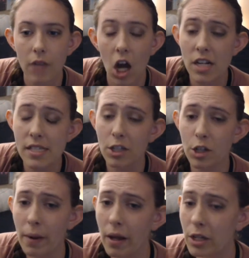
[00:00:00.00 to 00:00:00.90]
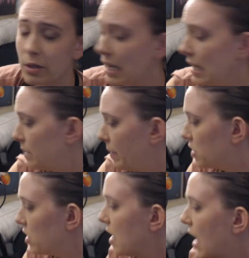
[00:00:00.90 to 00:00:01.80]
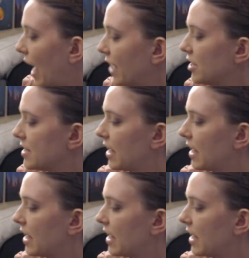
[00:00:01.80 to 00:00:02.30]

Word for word: Honestly, you could probably use any sponge. I just